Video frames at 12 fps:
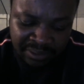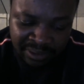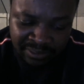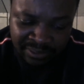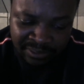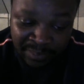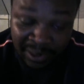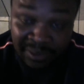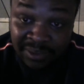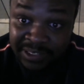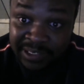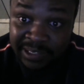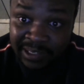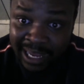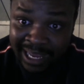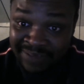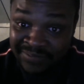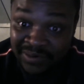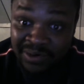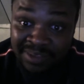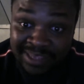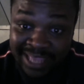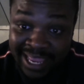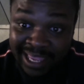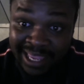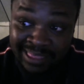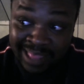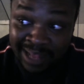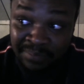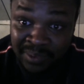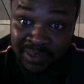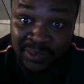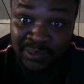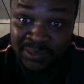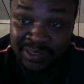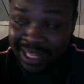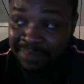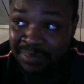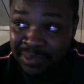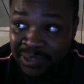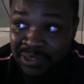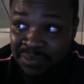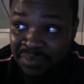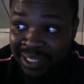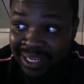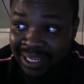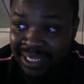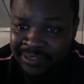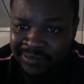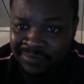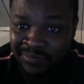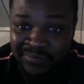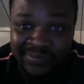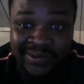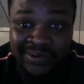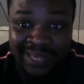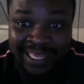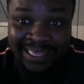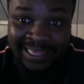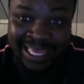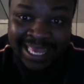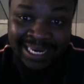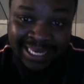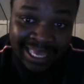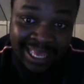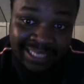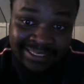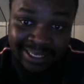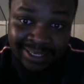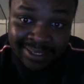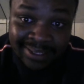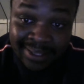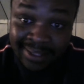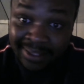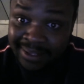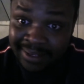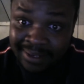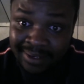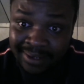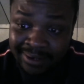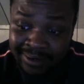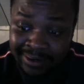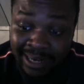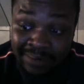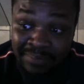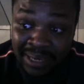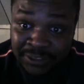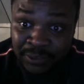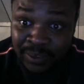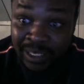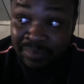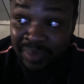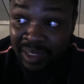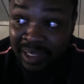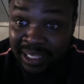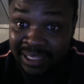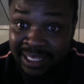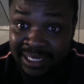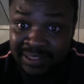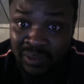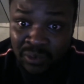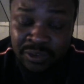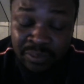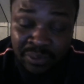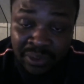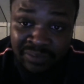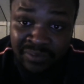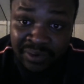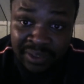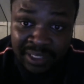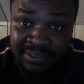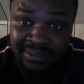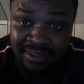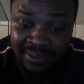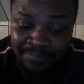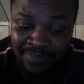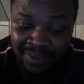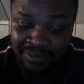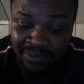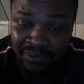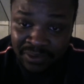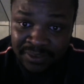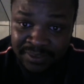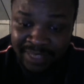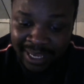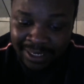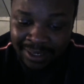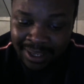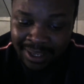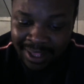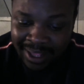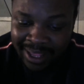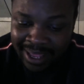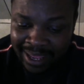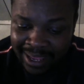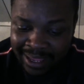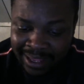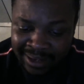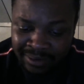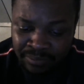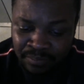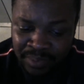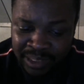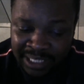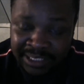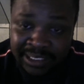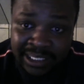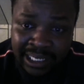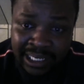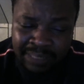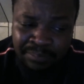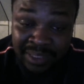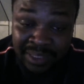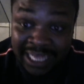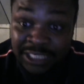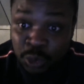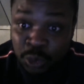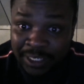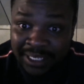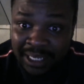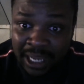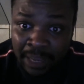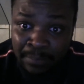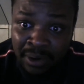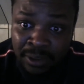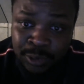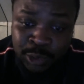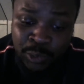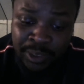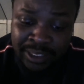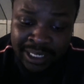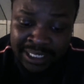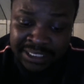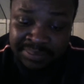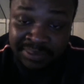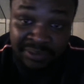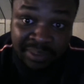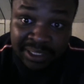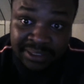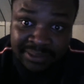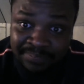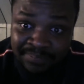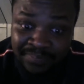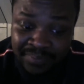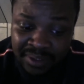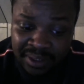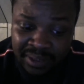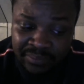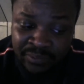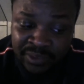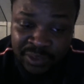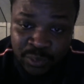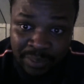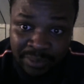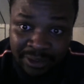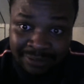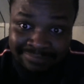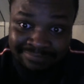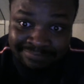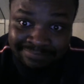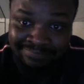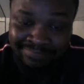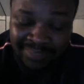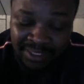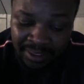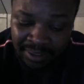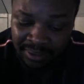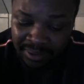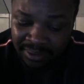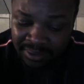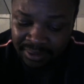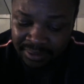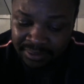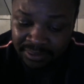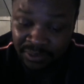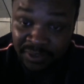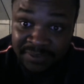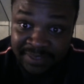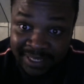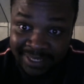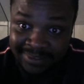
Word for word: The, the, apparently, there's a. I, I filled up the tank, and that produced not produced, but like it revealed a leak in the gas tank. Not a major leak, but a leak that is noticeable at the very least. So there's that, and potentially potentially a ball joint that needs to be replaced with the sway bar. So there's that.